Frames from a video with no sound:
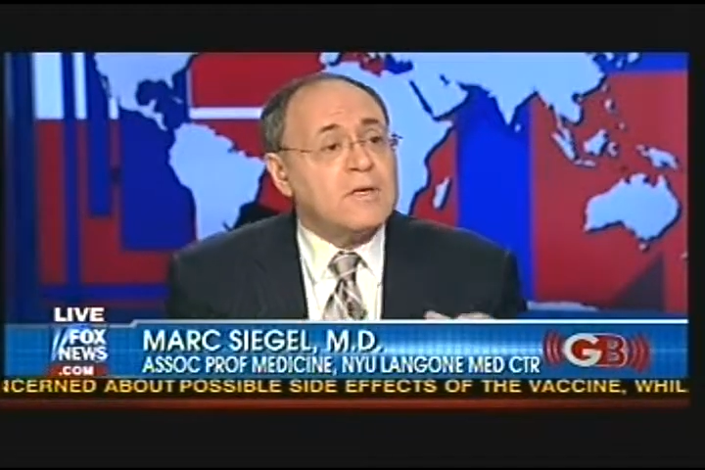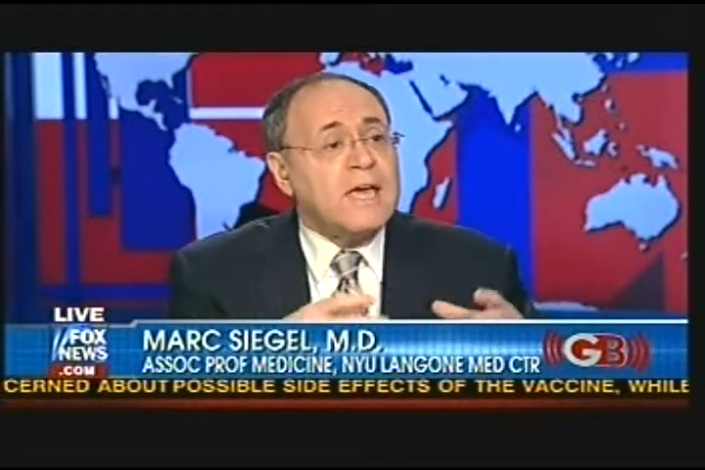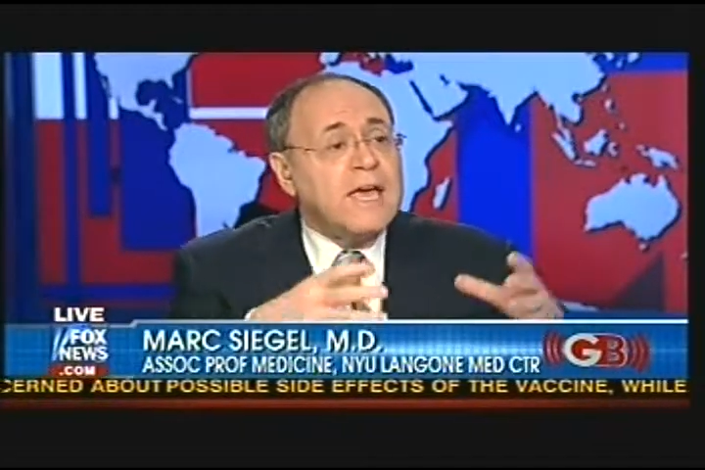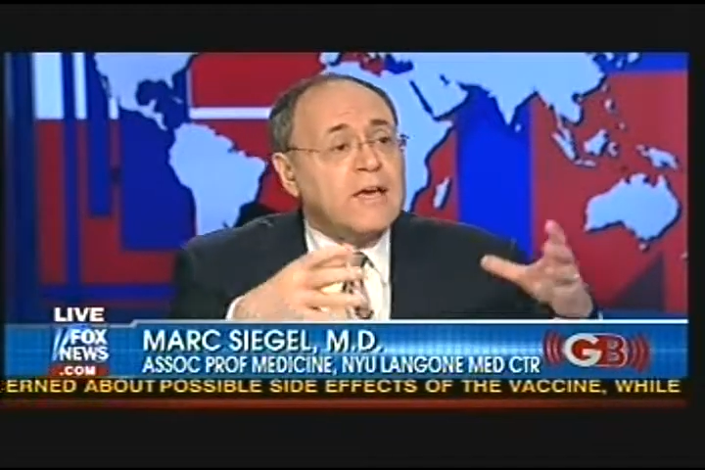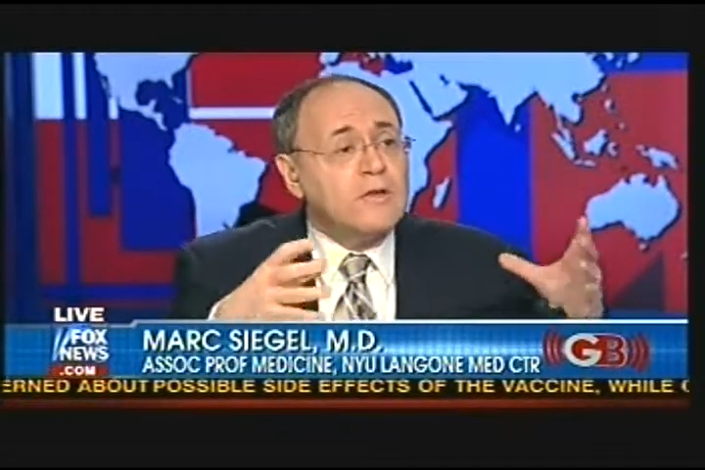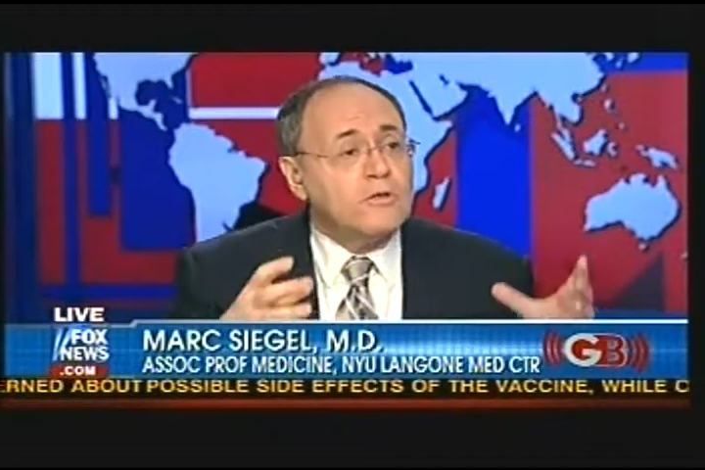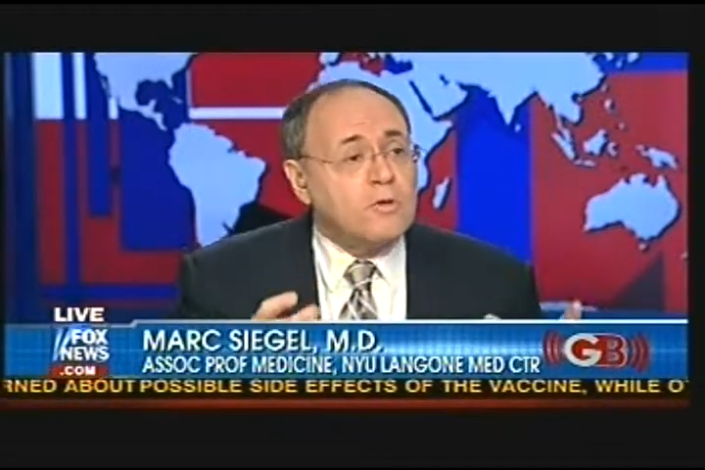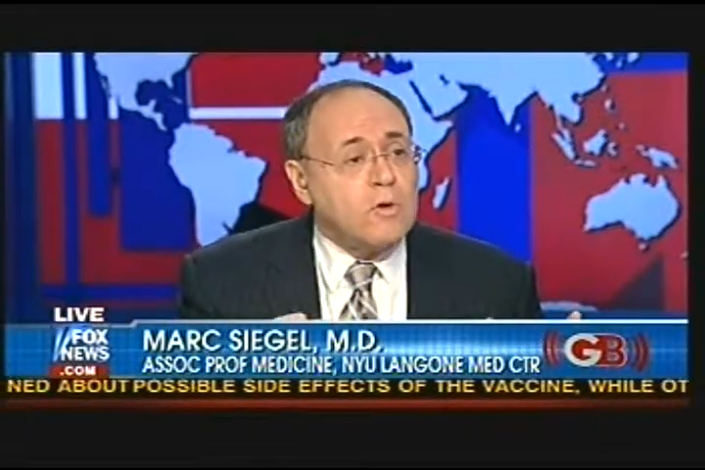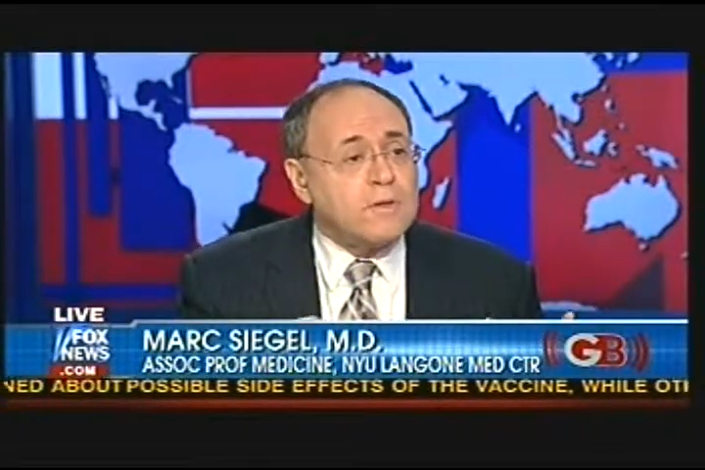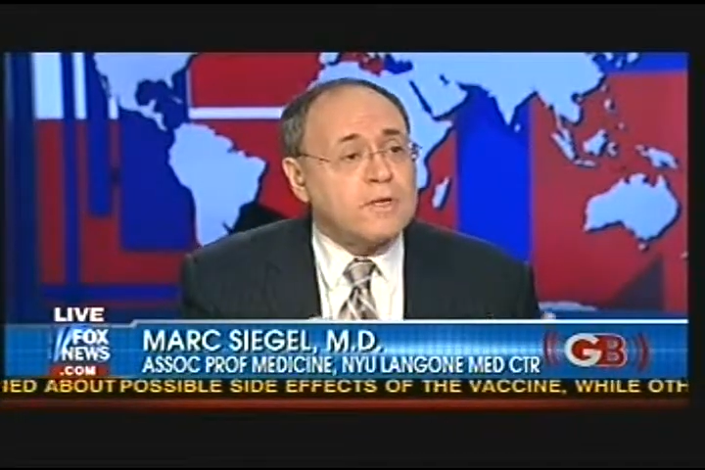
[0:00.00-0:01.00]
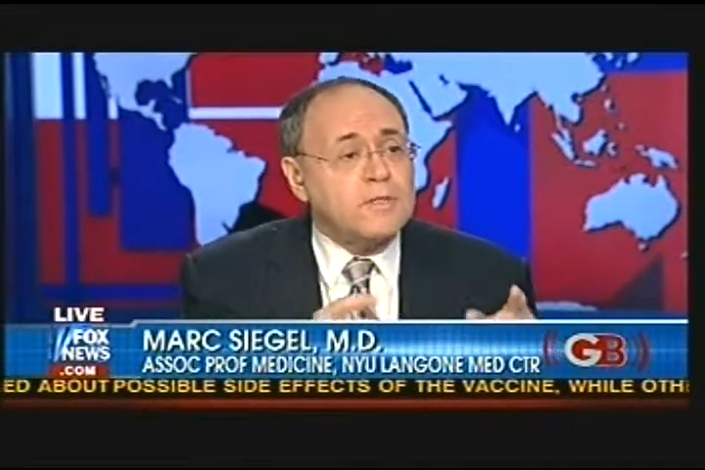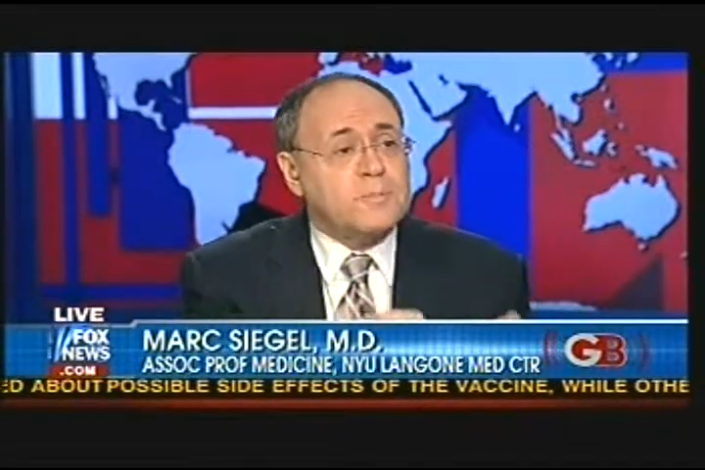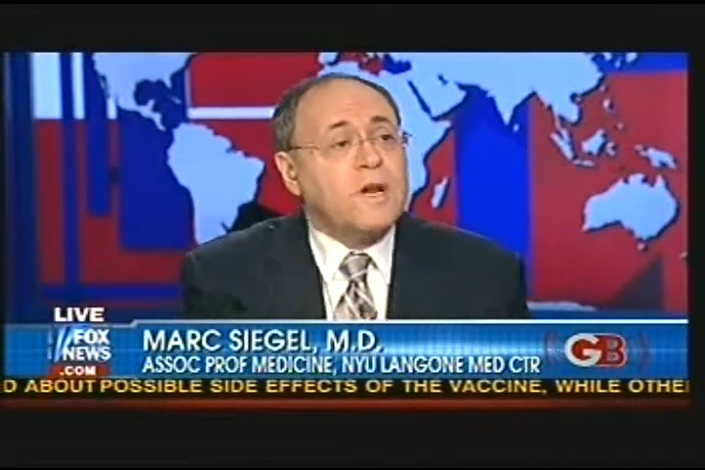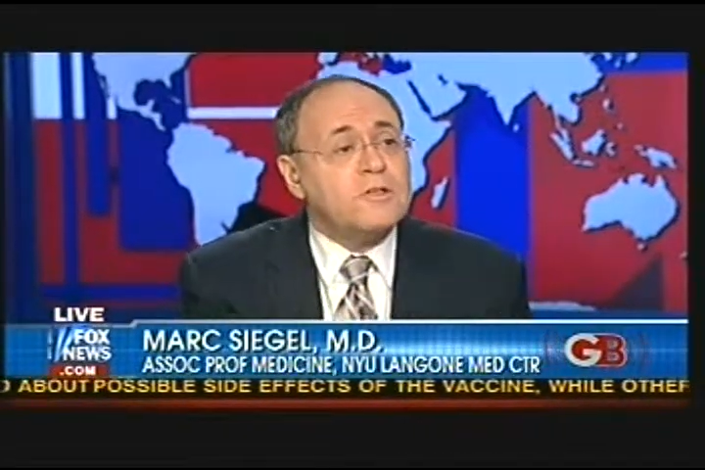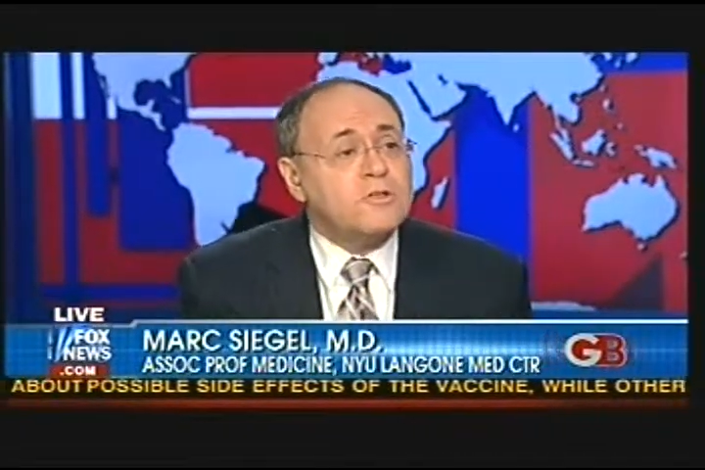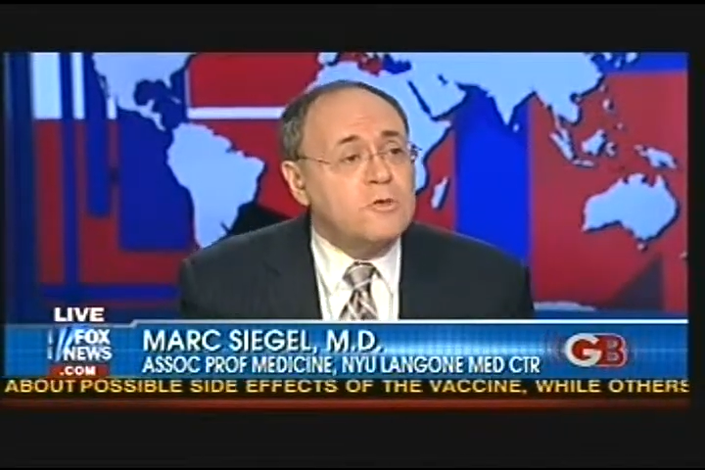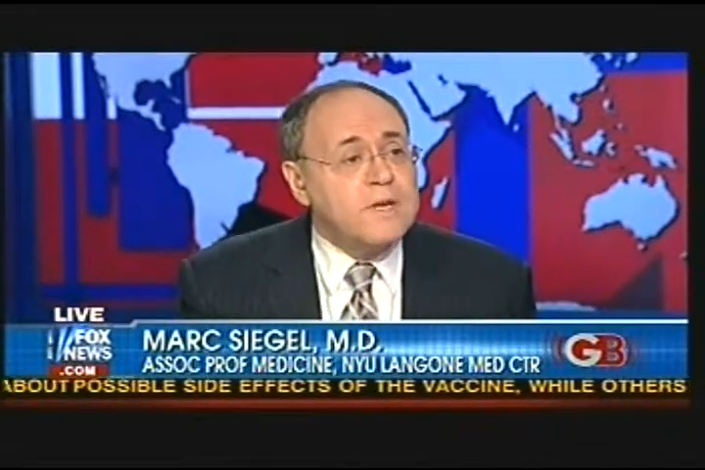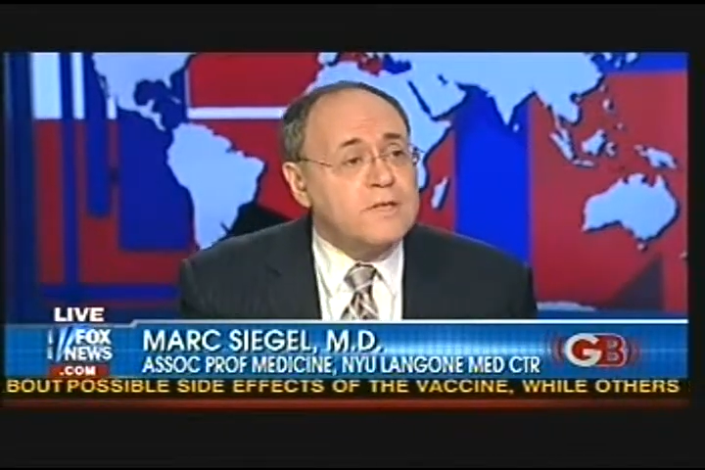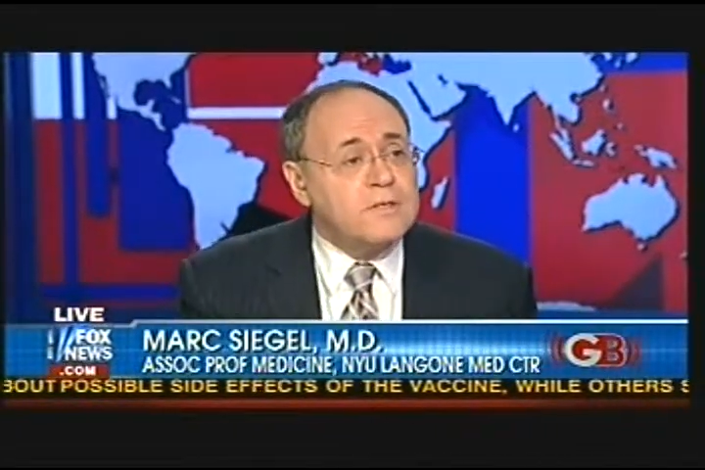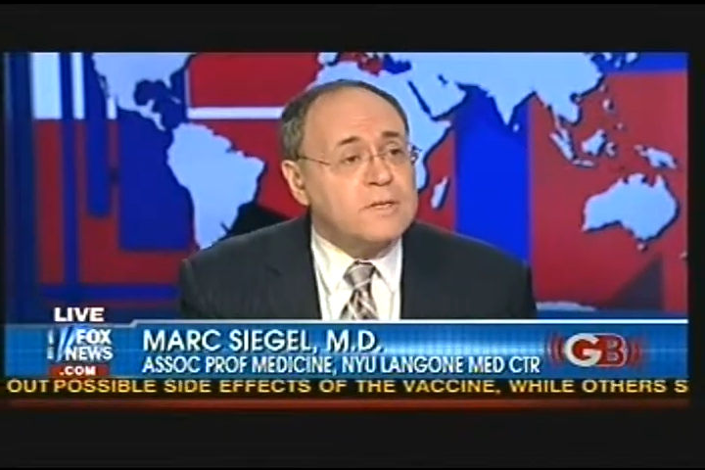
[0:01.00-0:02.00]
You can't control it. It spreads
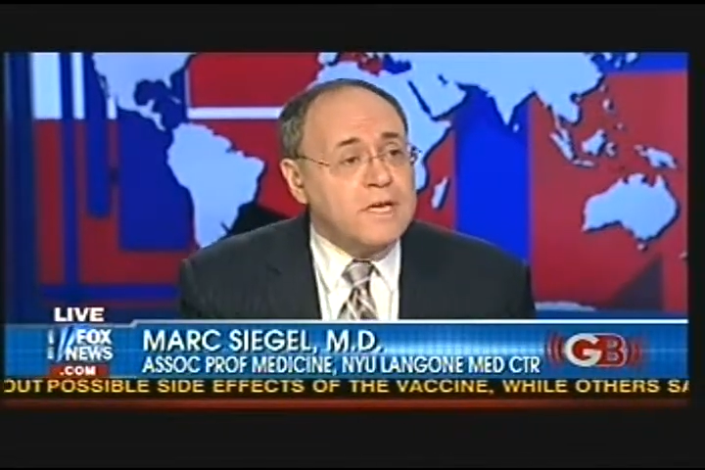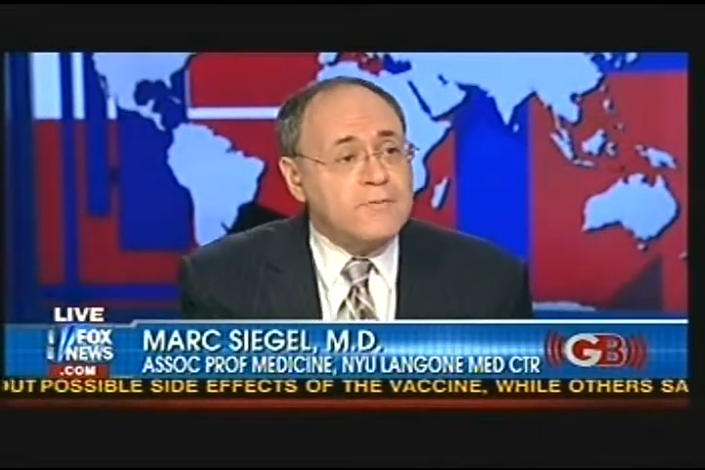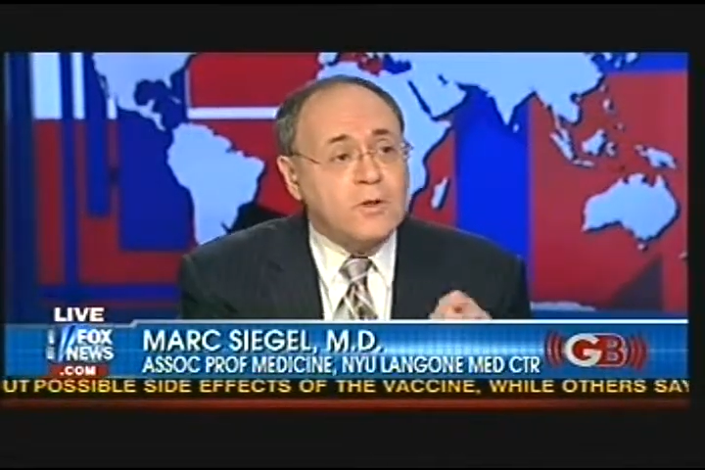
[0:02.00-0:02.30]
too easily.